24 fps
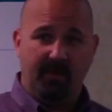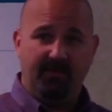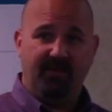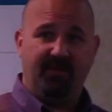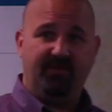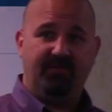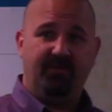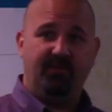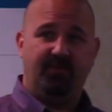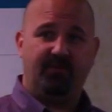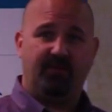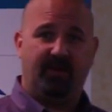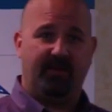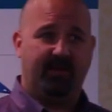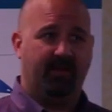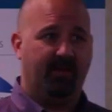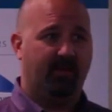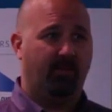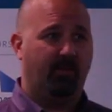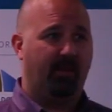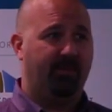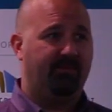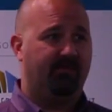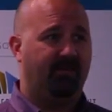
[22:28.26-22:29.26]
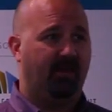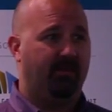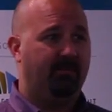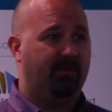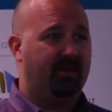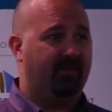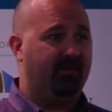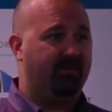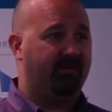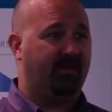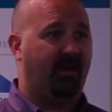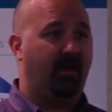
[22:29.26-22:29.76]
I'm this user ID on the website
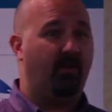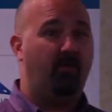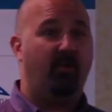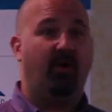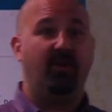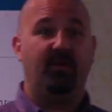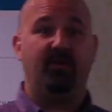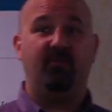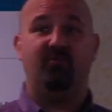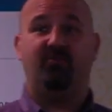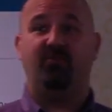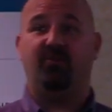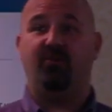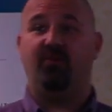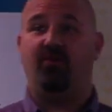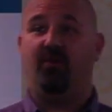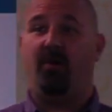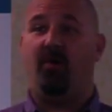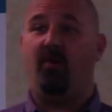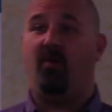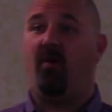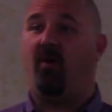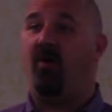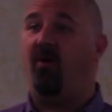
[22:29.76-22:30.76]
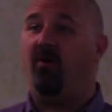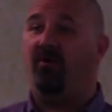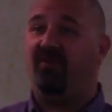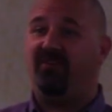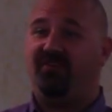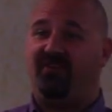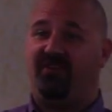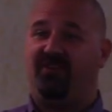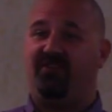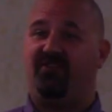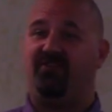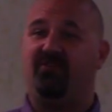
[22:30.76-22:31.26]
because I want you to know all
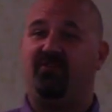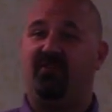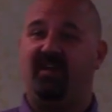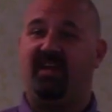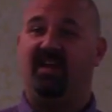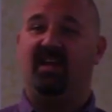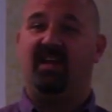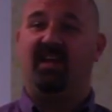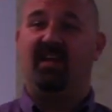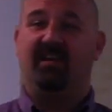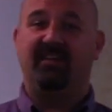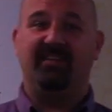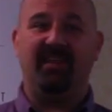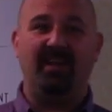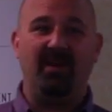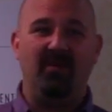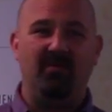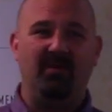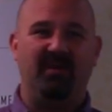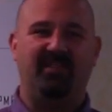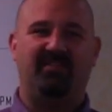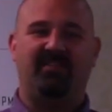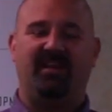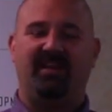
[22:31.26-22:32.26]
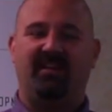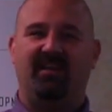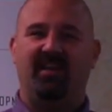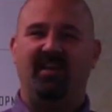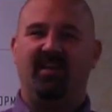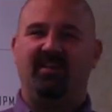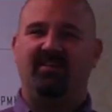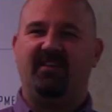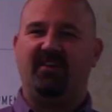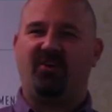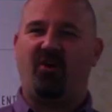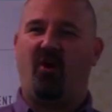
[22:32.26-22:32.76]
this history. Because it's
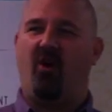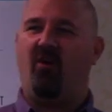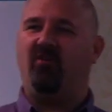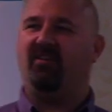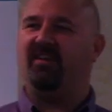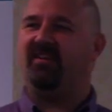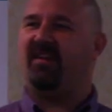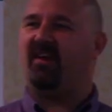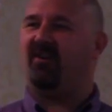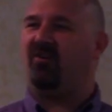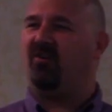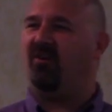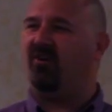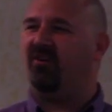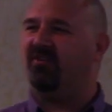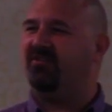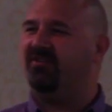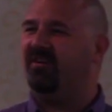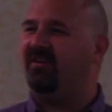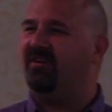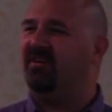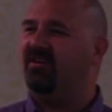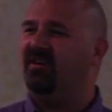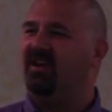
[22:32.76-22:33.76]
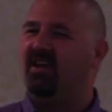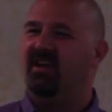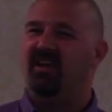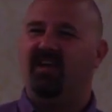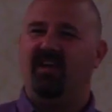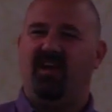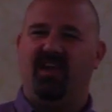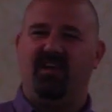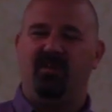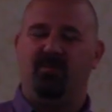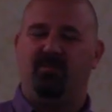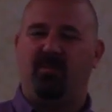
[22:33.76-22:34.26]
like calling that call center
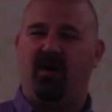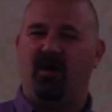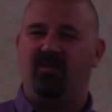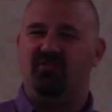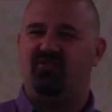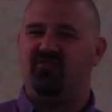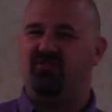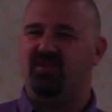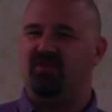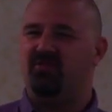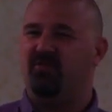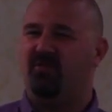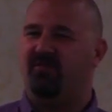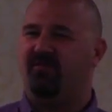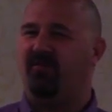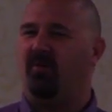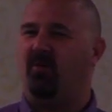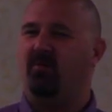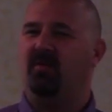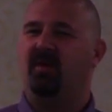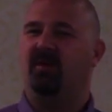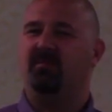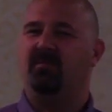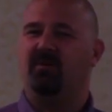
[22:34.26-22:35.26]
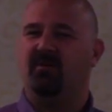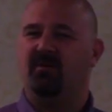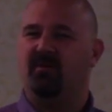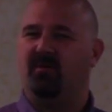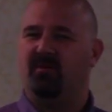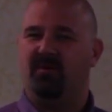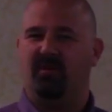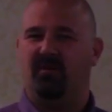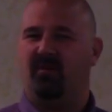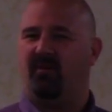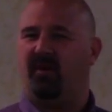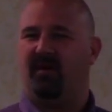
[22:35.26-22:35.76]
and you punched in your phone
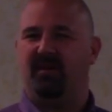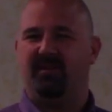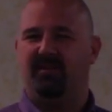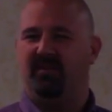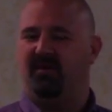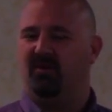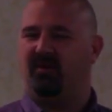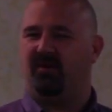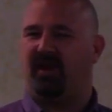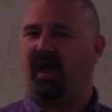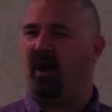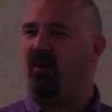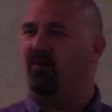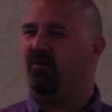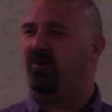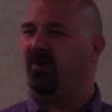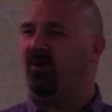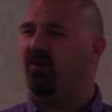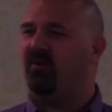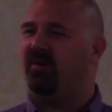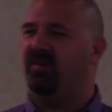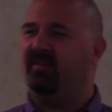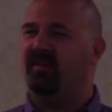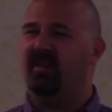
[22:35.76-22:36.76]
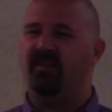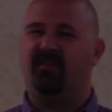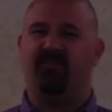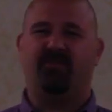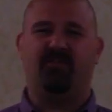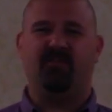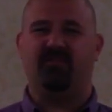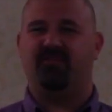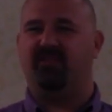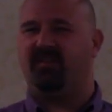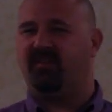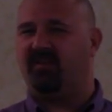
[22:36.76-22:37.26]
number or your account code, and then the
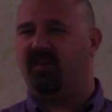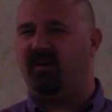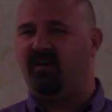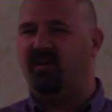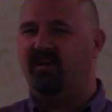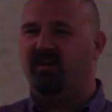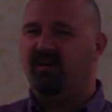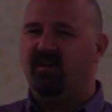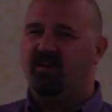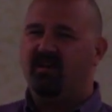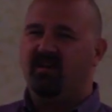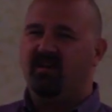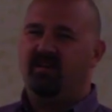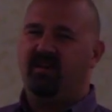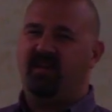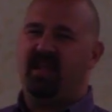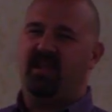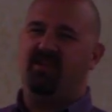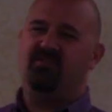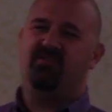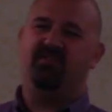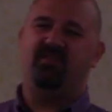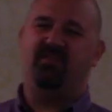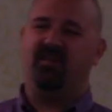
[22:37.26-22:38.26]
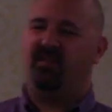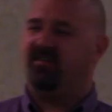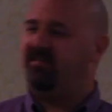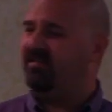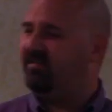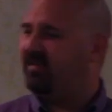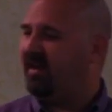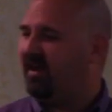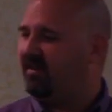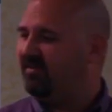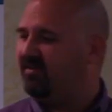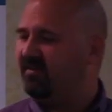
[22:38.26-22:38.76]
first thing the agent does
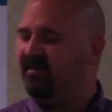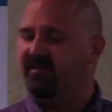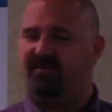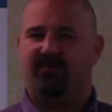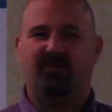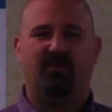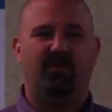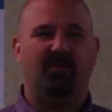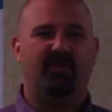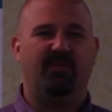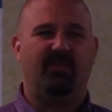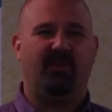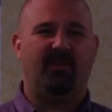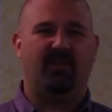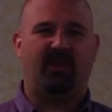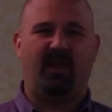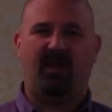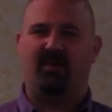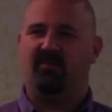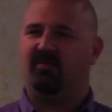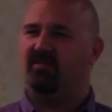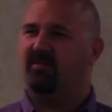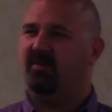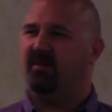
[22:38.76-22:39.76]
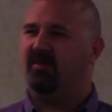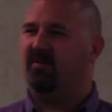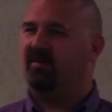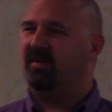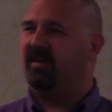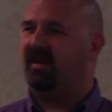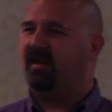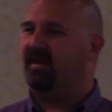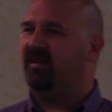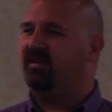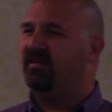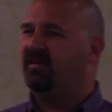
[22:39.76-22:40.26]
is ask you for the account
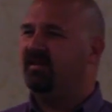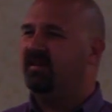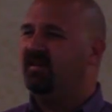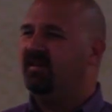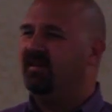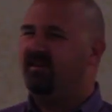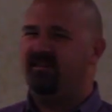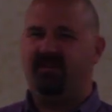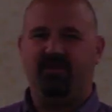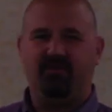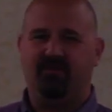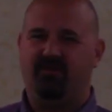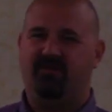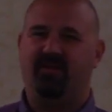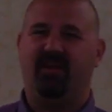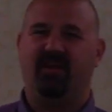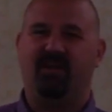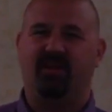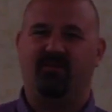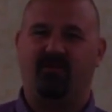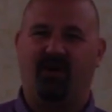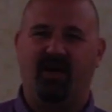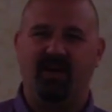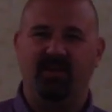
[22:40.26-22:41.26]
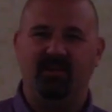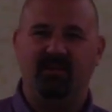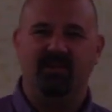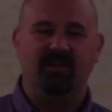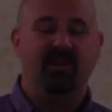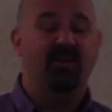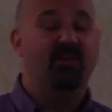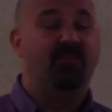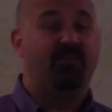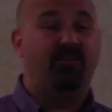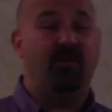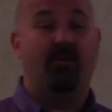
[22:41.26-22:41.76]
code again. It's irritating, right?
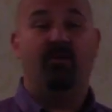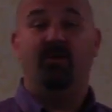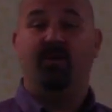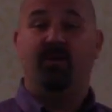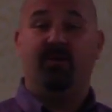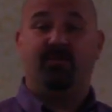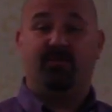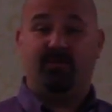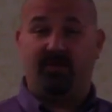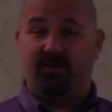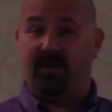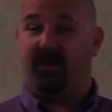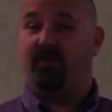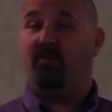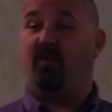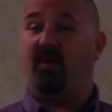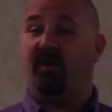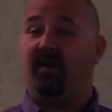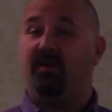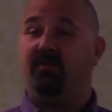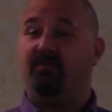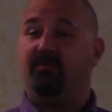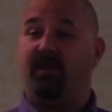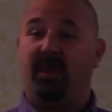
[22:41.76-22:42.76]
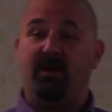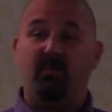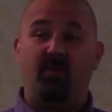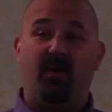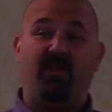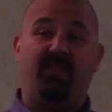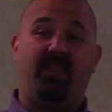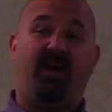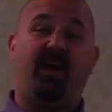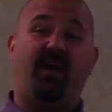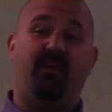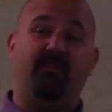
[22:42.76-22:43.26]
So they
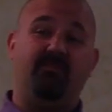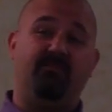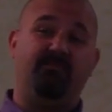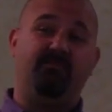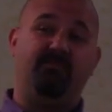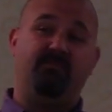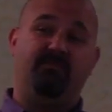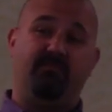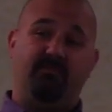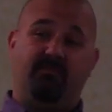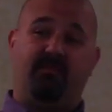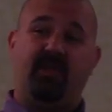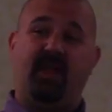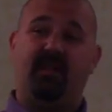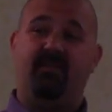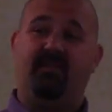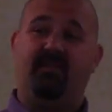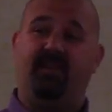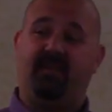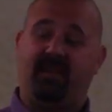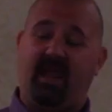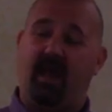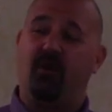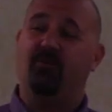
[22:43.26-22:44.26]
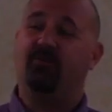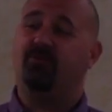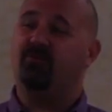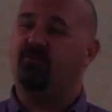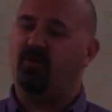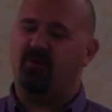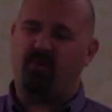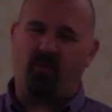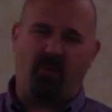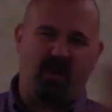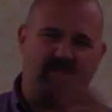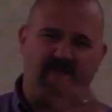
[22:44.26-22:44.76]
want that
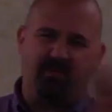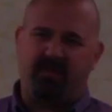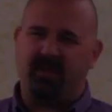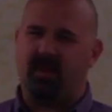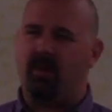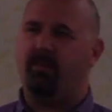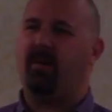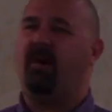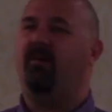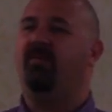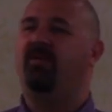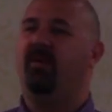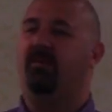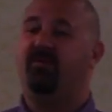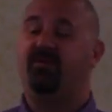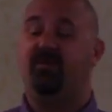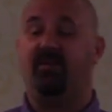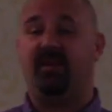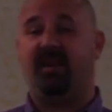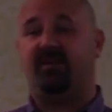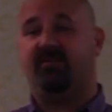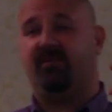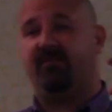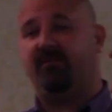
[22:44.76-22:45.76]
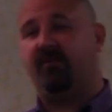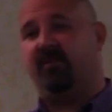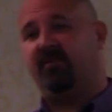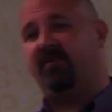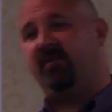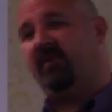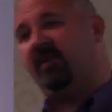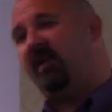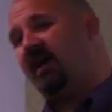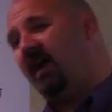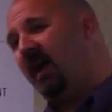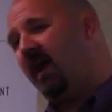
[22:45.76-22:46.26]
counselor to know everything about them. So that's the
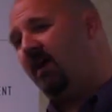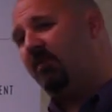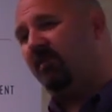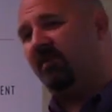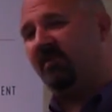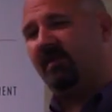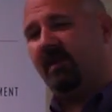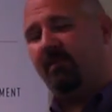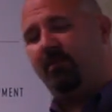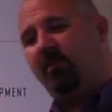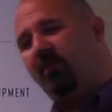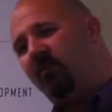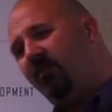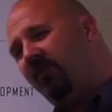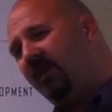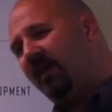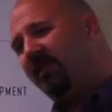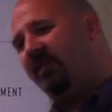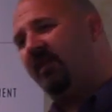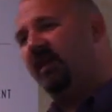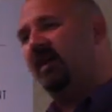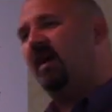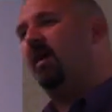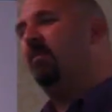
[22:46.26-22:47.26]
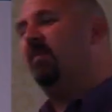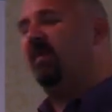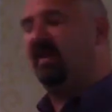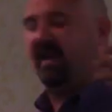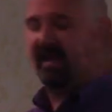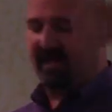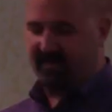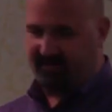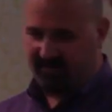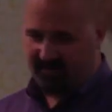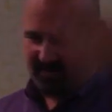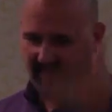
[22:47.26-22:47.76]
first thing that happens. They pull that thing up and
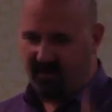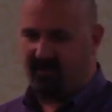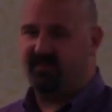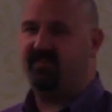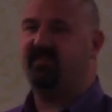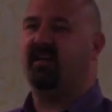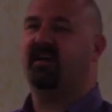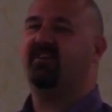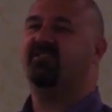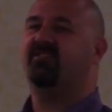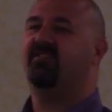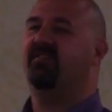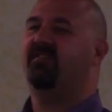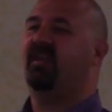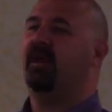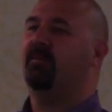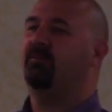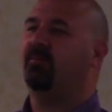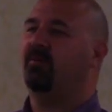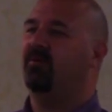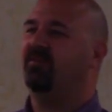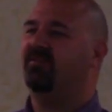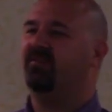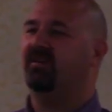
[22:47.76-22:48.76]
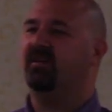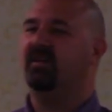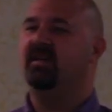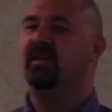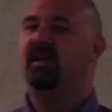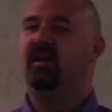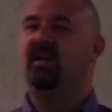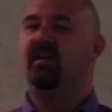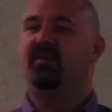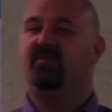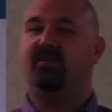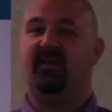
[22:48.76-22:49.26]
they get the context of that person
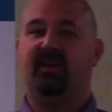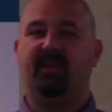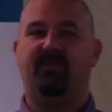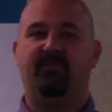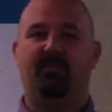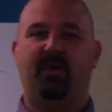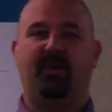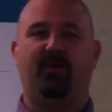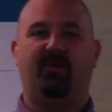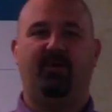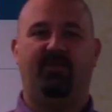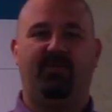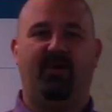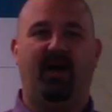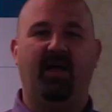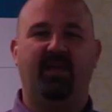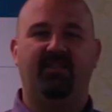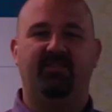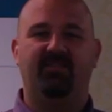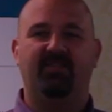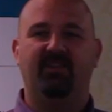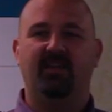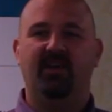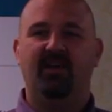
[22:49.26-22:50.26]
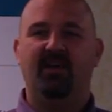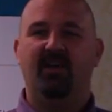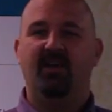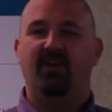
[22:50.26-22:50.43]
so they can get better advice.